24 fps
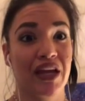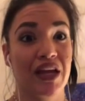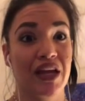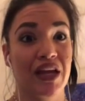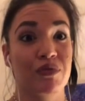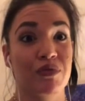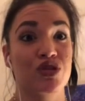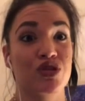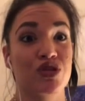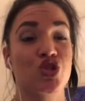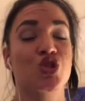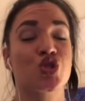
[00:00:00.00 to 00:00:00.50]
It
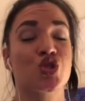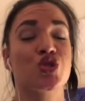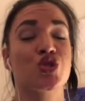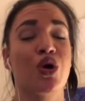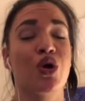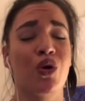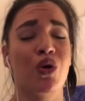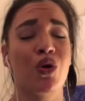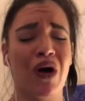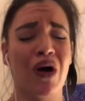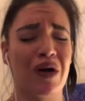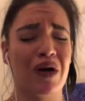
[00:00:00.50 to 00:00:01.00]
was
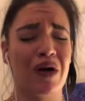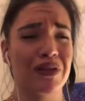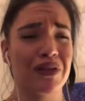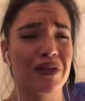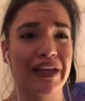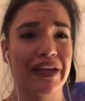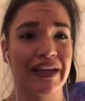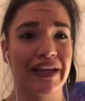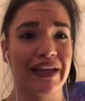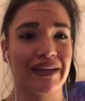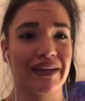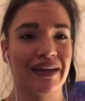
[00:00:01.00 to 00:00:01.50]
so
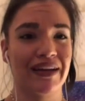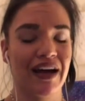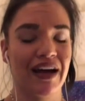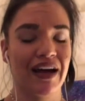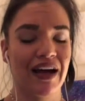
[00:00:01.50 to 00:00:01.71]
humbling.